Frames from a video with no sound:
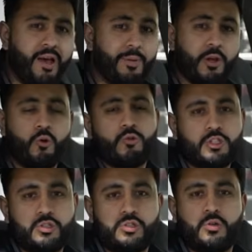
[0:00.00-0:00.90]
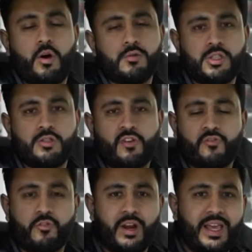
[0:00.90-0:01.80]
And we also do options for
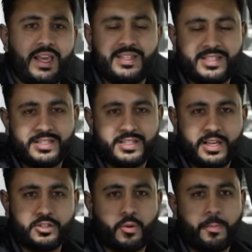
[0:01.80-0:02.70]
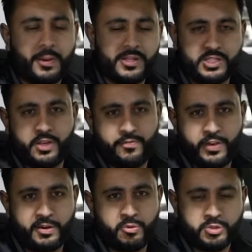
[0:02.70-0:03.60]
rear heated seats on plenty of
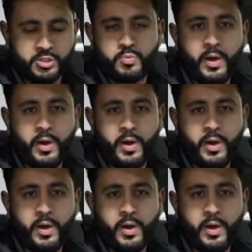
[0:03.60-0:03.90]
vehicles as